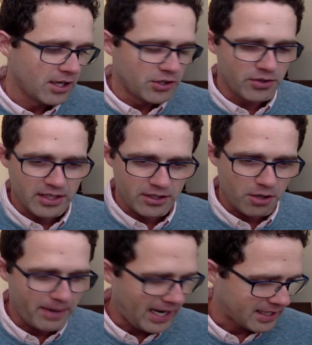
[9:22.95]
you can
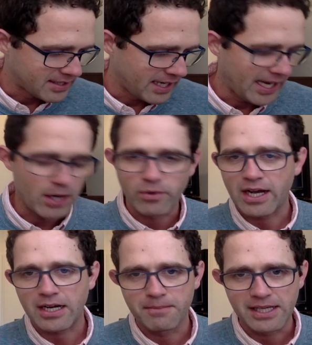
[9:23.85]
go back and say, hey, we're
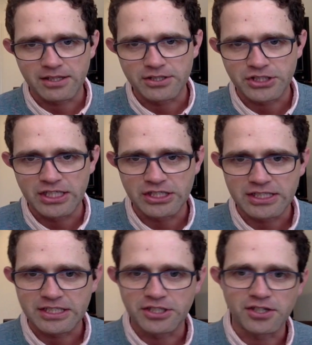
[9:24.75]
not going to make those
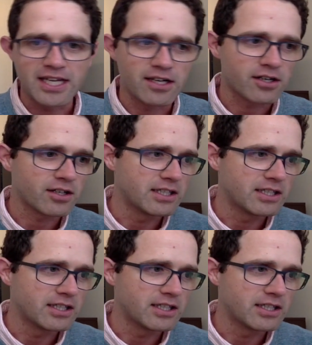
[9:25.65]
changes till later,